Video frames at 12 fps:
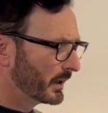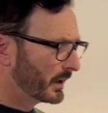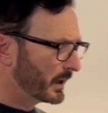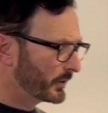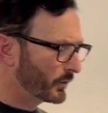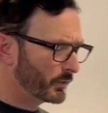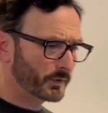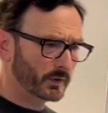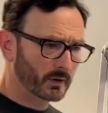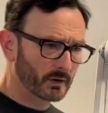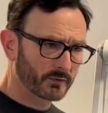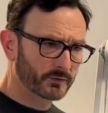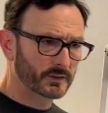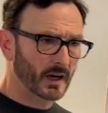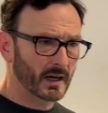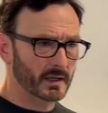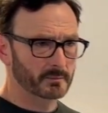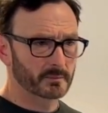An awful lot of
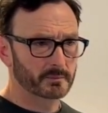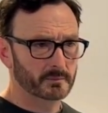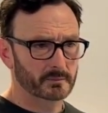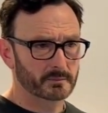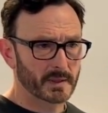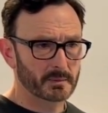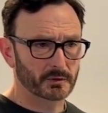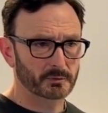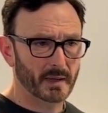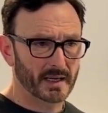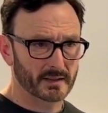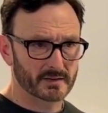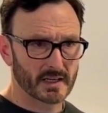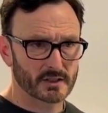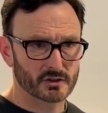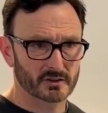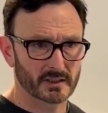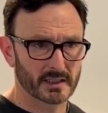time people spend is
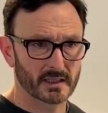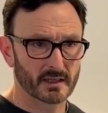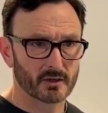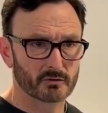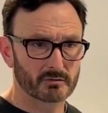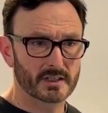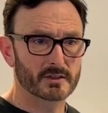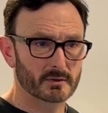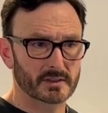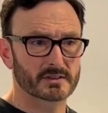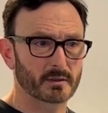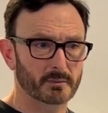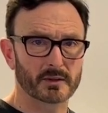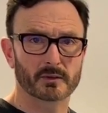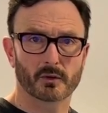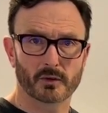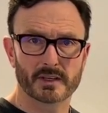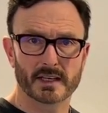actually redoing something that
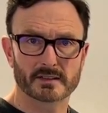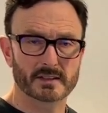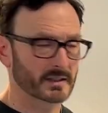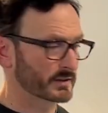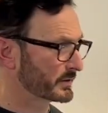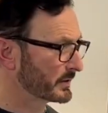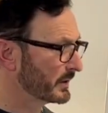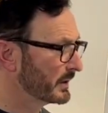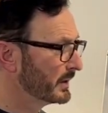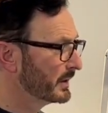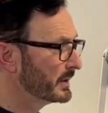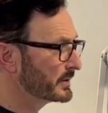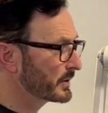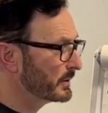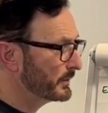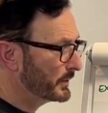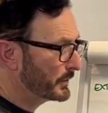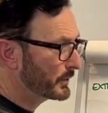already exists. So
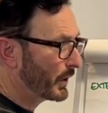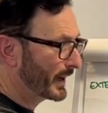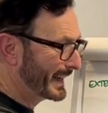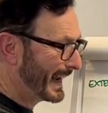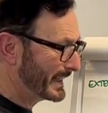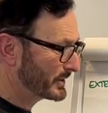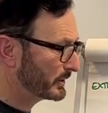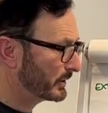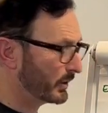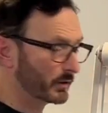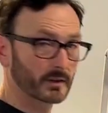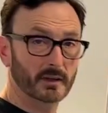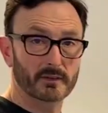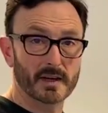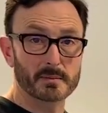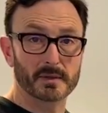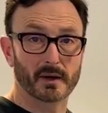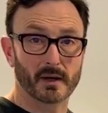if you've got a catalogue of
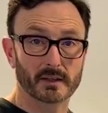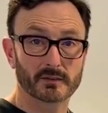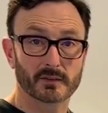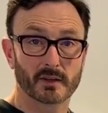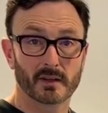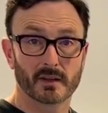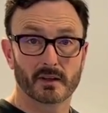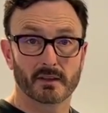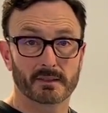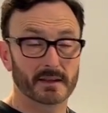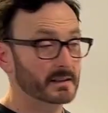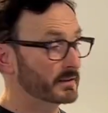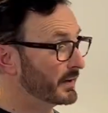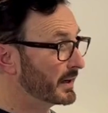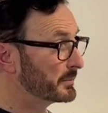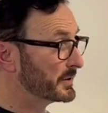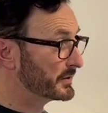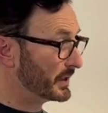APIs, then
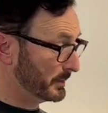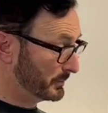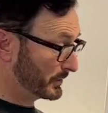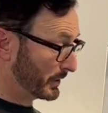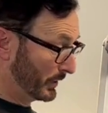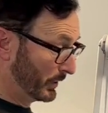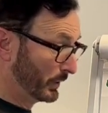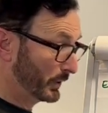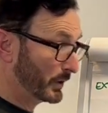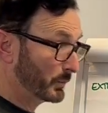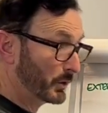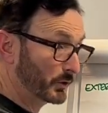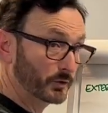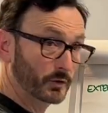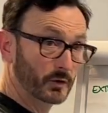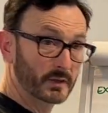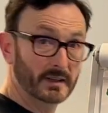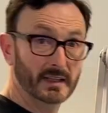development teams can look at what's
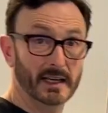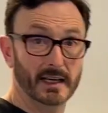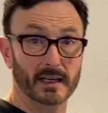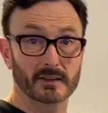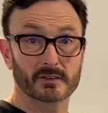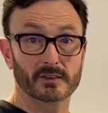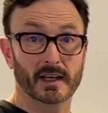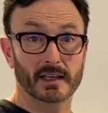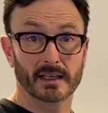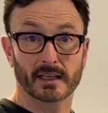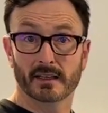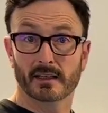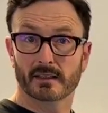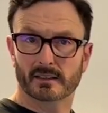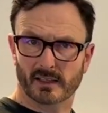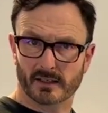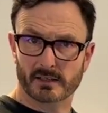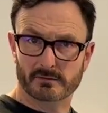already there and say,
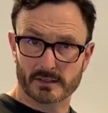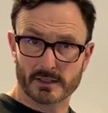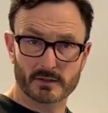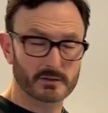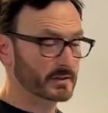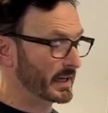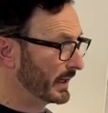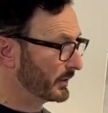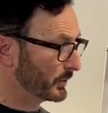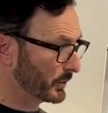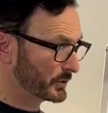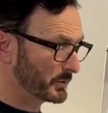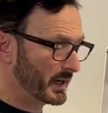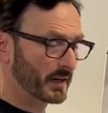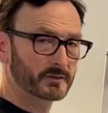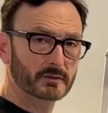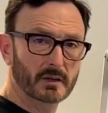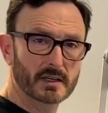can I reuse that, or do I have
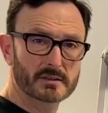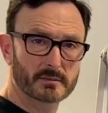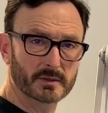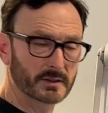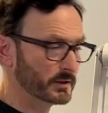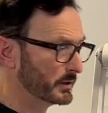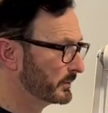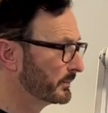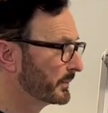to write something new?